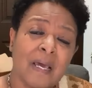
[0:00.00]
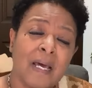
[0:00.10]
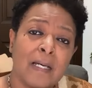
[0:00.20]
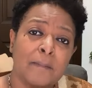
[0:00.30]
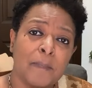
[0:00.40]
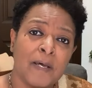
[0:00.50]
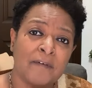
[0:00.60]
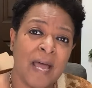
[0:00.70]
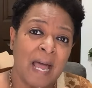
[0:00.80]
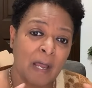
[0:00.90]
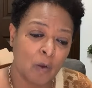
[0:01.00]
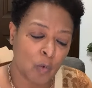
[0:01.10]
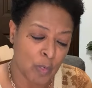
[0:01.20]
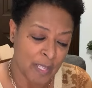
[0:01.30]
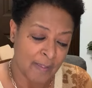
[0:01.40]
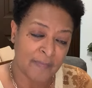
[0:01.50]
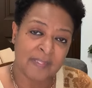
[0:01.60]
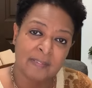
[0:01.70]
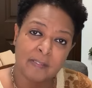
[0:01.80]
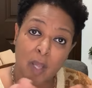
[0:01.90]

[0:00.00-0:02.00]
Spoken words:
of how this is